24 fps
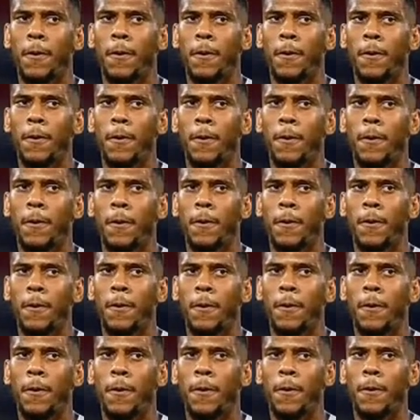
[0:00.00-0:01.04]

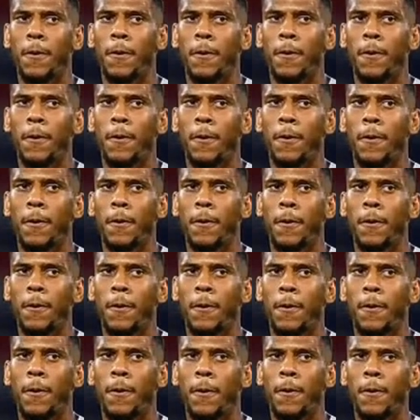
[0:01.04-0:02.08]

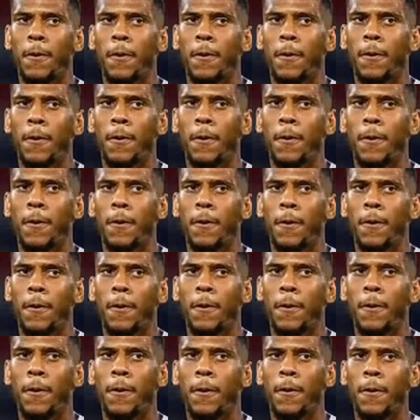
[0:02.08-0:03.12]

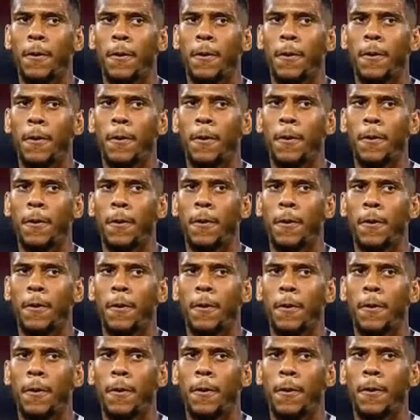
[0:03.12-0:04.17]

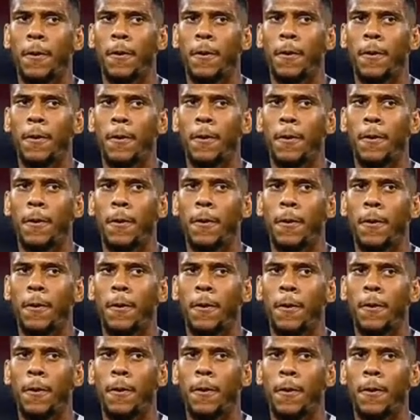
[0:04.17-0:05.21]

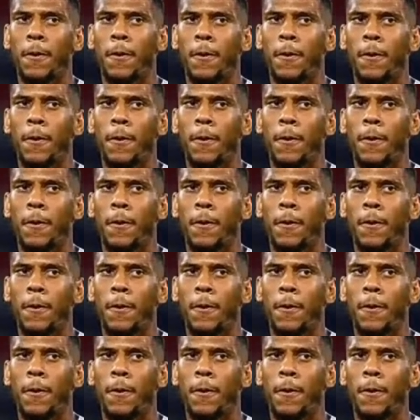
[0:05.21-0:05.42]
Nobody speaks.